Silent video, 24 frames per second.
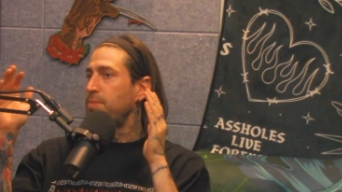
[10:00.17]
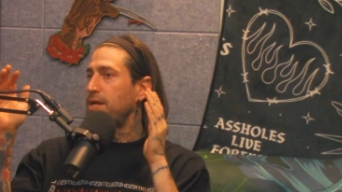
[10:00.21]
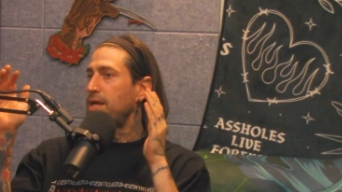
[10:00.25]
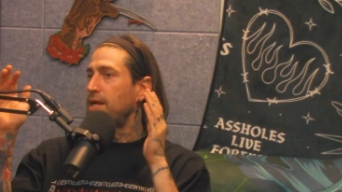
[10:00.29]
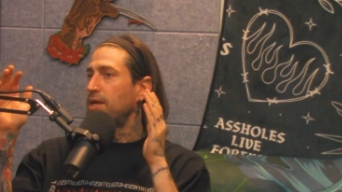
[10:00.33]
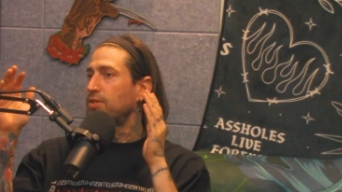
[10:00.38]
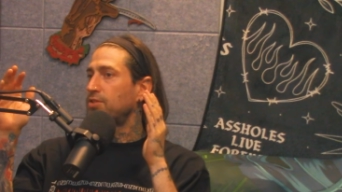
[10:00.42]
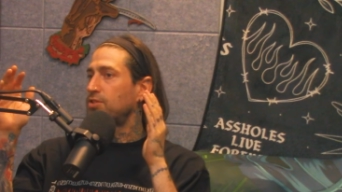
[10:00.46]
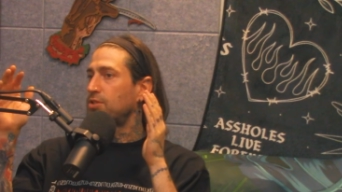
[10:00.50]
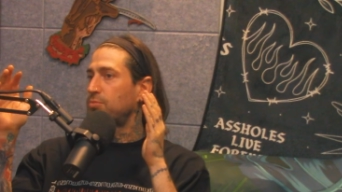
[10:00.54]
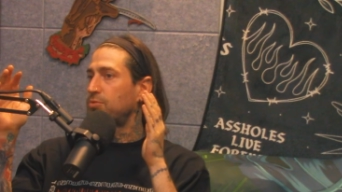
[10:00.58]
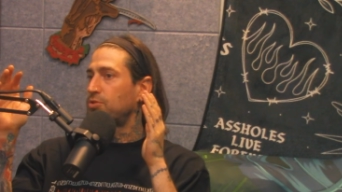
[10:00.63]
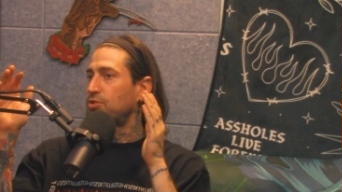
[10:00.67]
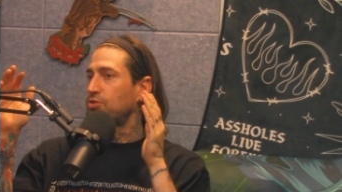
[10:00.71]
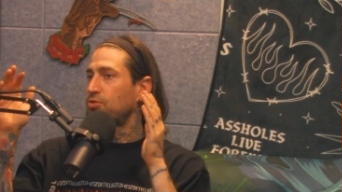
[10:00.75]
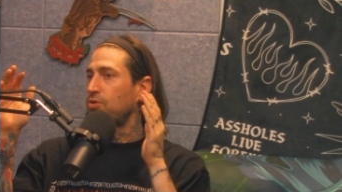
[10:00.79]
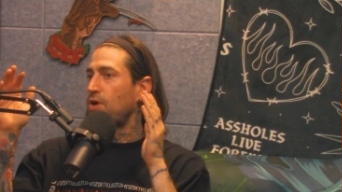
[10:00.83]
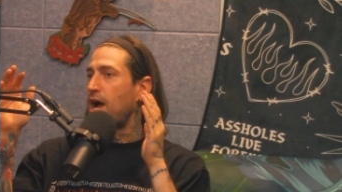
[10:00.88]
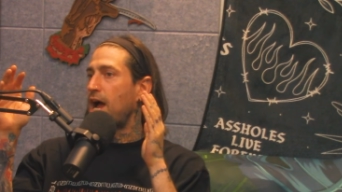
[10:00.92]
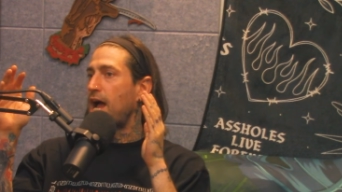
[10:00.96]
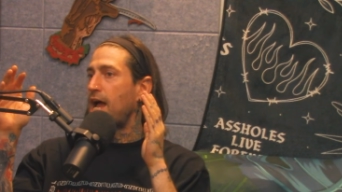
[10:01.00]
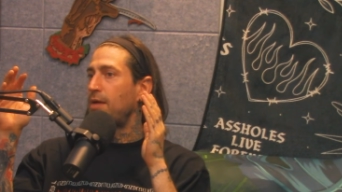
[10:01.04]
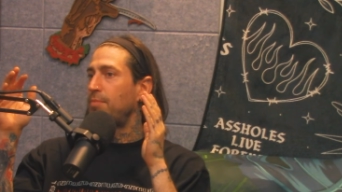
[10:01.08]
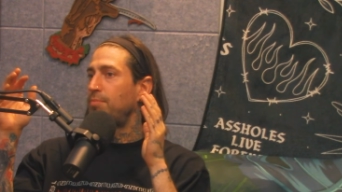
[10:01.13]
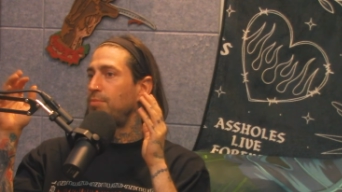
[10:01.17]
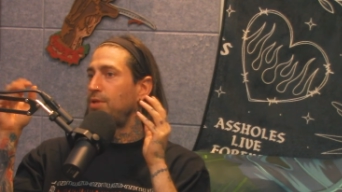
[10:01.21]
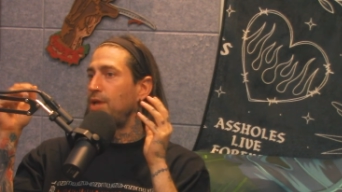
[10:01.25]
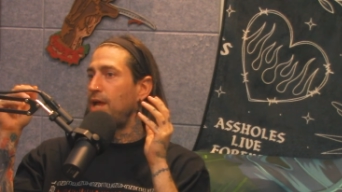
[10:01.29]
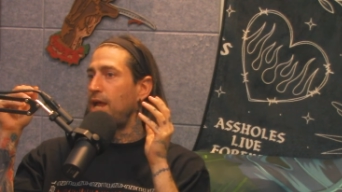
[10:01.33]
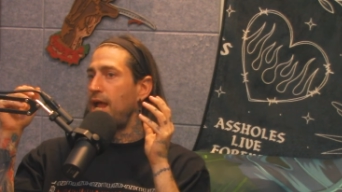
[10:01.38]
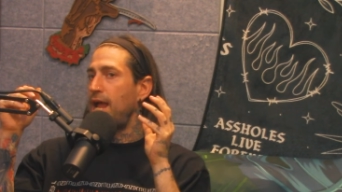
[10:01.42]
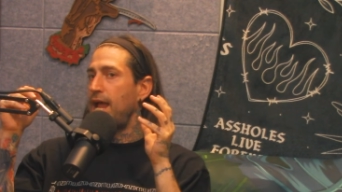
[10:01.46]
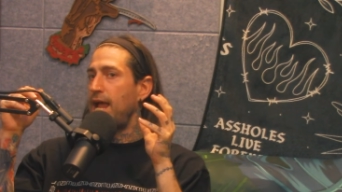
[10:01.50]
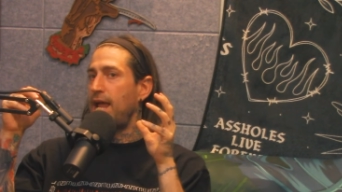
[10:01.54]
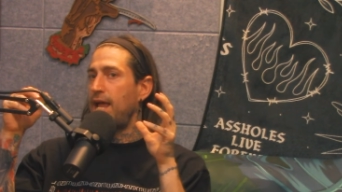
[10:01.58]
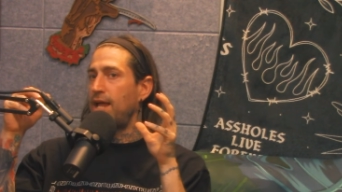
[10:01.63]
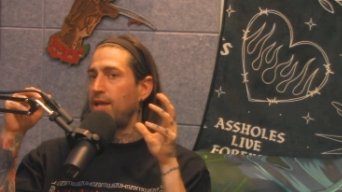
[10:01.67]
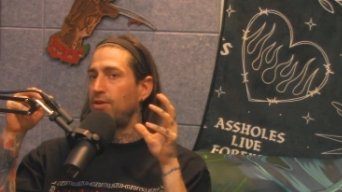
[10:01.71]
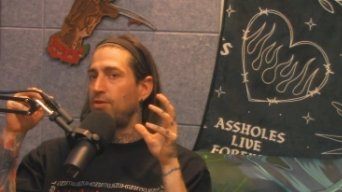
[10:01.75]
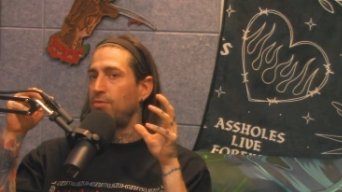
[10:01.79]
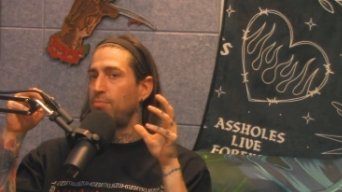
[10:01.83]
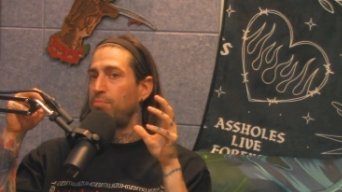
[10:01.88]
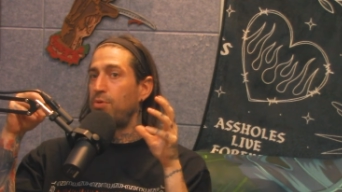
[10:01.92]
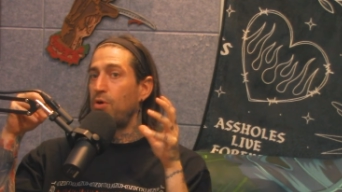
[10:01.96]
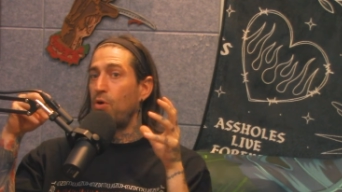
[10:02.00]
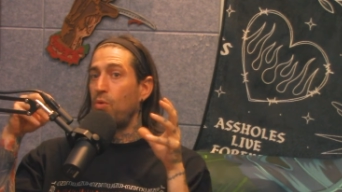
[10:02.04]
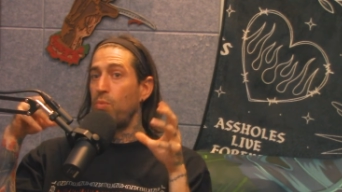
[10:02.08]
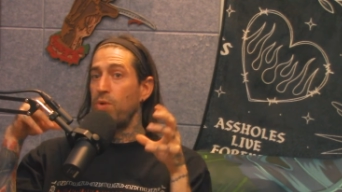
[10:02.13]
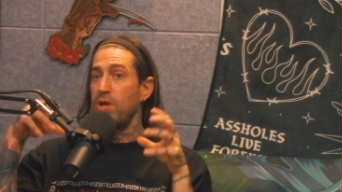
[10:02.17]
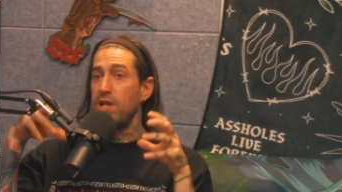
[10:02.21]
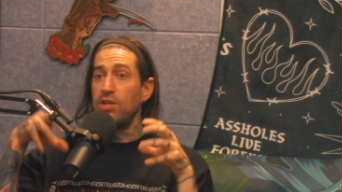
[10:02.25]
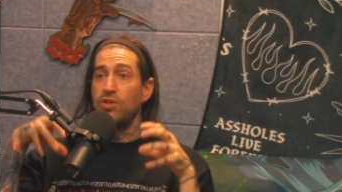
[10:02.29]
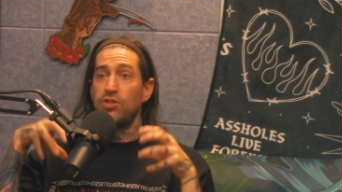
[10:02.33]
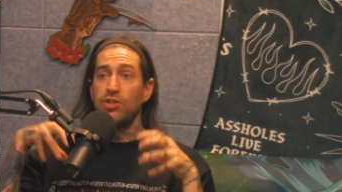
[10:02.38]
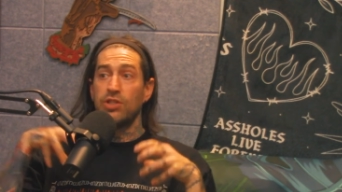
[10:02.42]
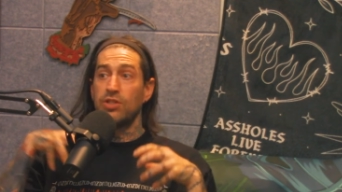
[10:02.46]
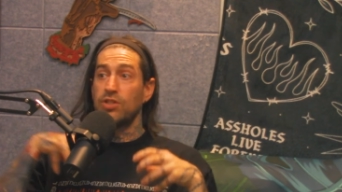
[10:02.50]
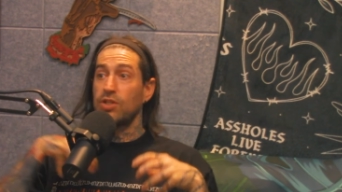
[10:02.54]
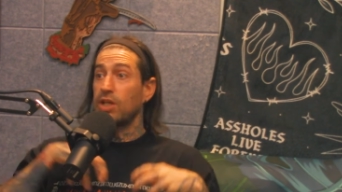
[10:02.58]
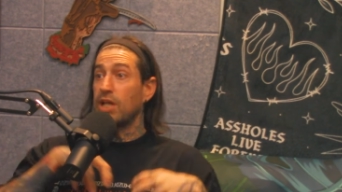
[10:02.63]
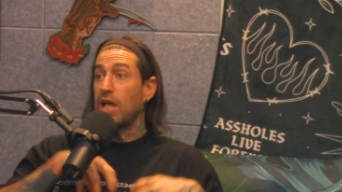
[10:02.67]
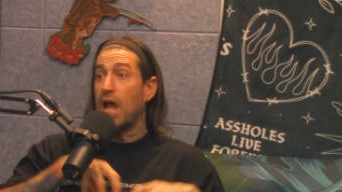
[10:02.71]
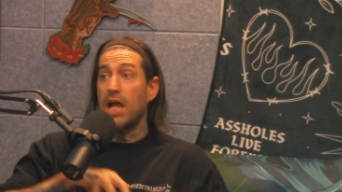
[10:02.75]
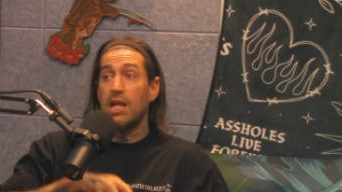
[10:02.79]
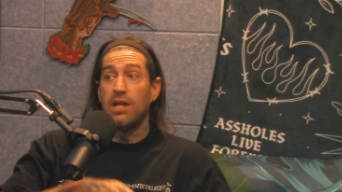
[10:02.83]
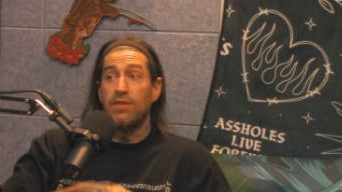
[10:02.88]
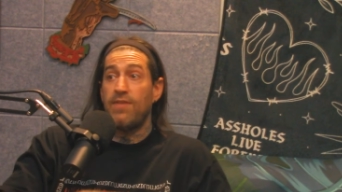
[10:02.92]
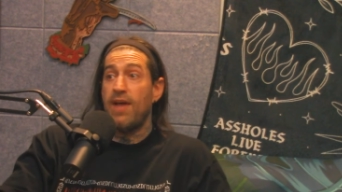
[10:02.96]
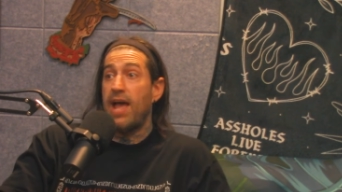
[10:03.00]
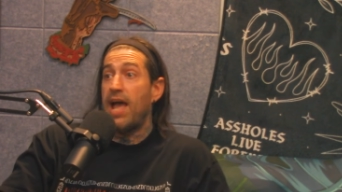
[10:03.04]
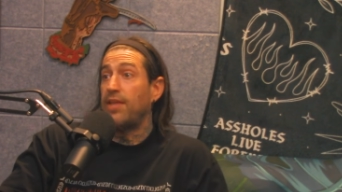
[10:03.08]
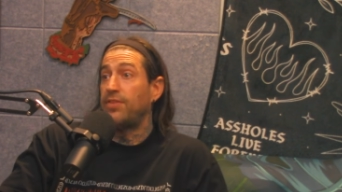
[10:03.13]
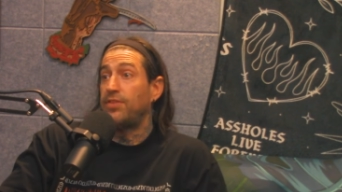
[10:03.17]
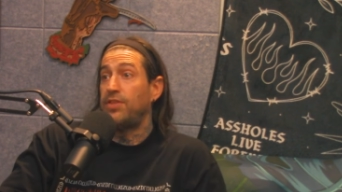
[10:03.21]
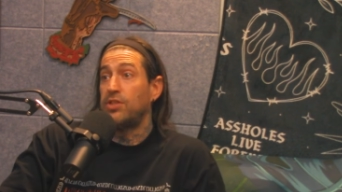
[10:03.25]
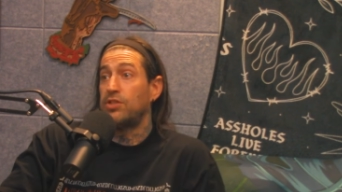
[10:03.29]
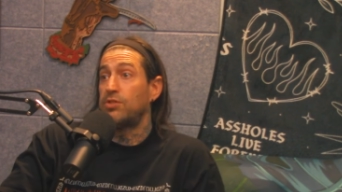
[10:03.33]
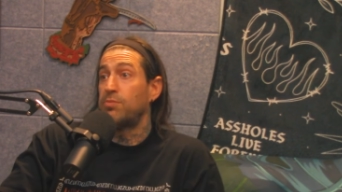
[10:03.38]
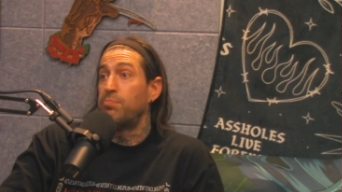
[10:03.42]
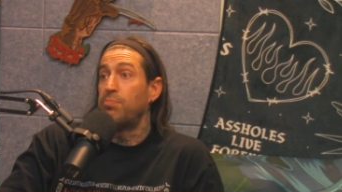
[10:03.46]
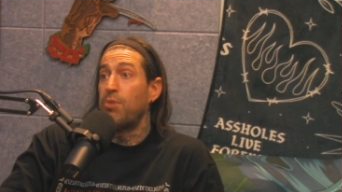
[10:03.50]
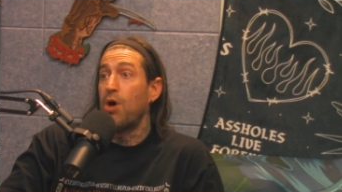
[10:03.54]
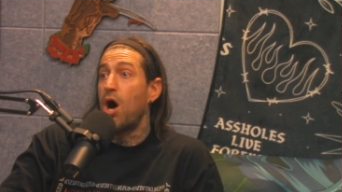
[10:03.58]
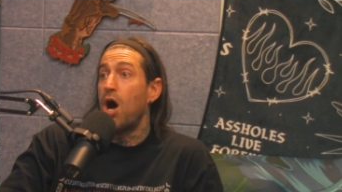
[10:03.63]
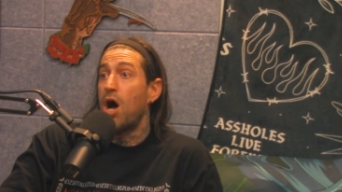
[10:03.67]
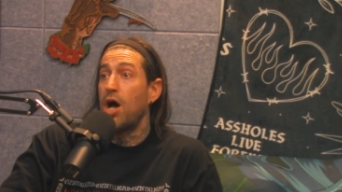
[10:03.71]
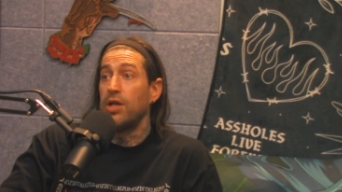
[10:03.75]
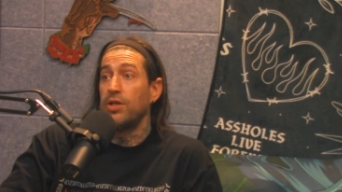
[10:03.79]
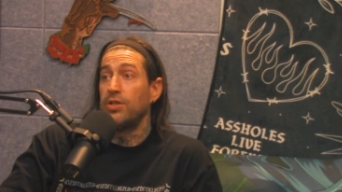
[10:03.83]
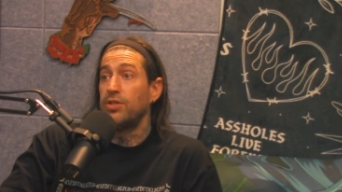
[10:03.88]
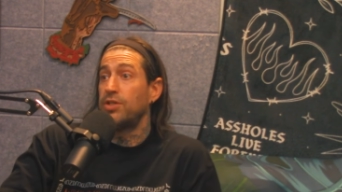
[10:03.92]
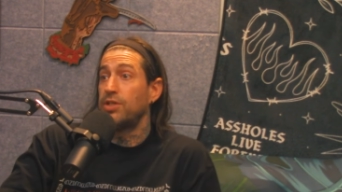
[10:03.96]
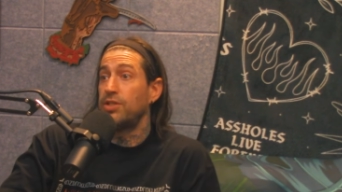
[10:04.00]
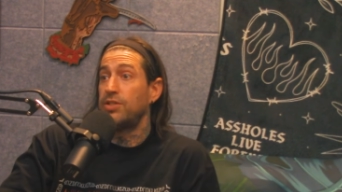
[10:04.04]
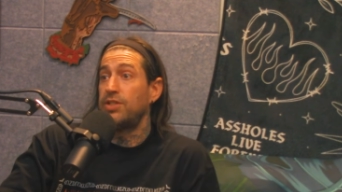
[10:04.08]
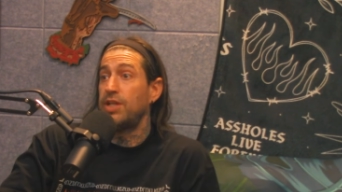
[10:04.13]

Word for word: being subscribed and but we just kind of had this bond